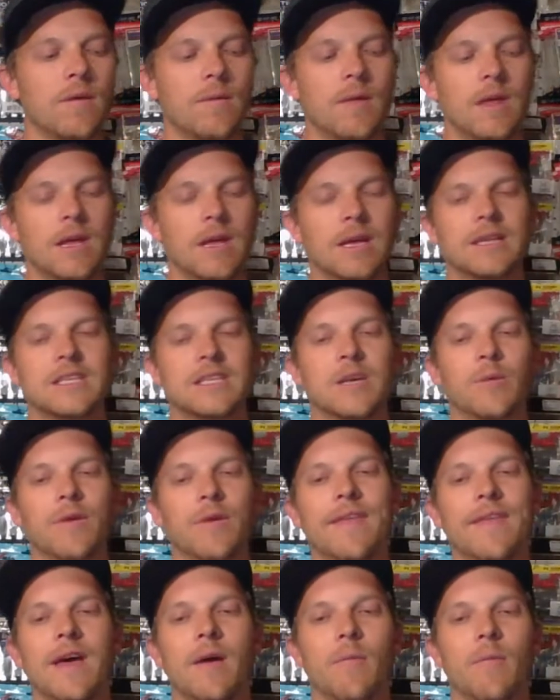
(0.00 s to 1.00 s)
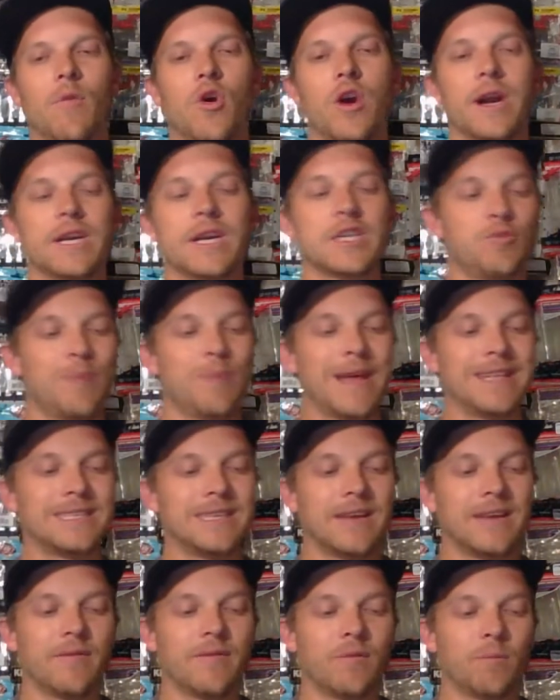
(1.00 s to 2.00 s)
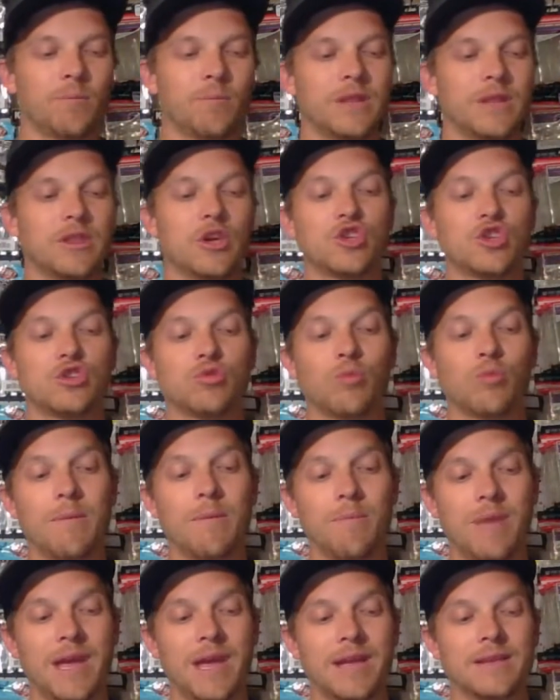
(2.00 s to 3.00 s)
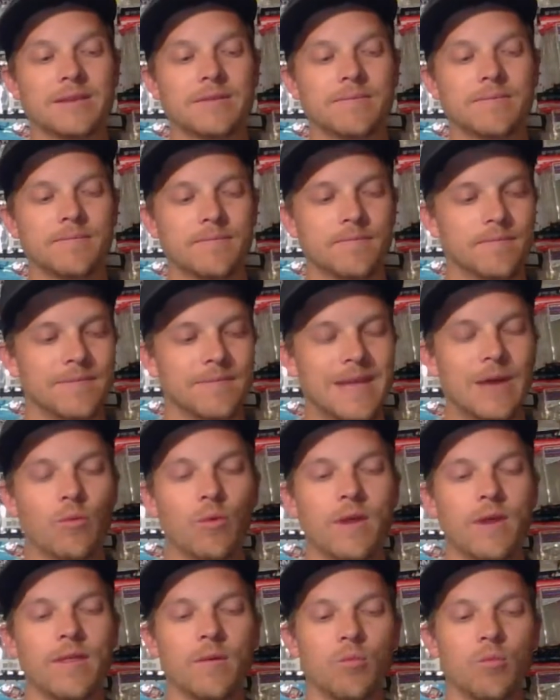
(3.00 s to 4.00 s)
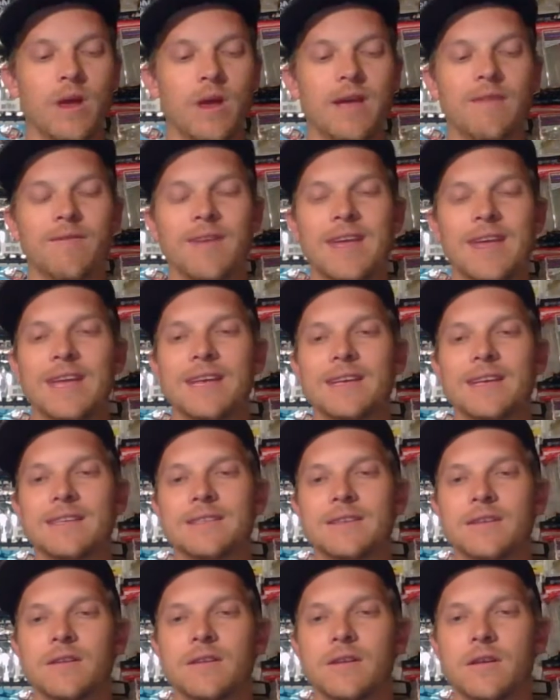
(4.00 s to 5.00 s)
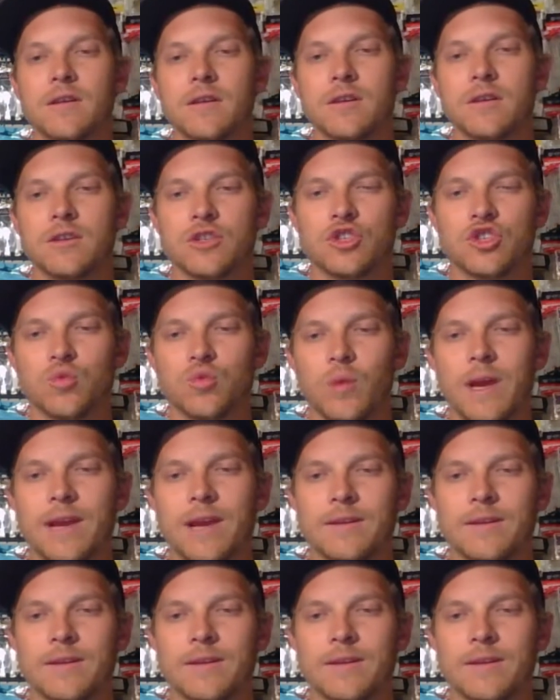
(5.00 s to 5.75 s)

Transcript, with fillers: Some of them are expensive, but they're swim baits. That Rhythm Wave is sweet.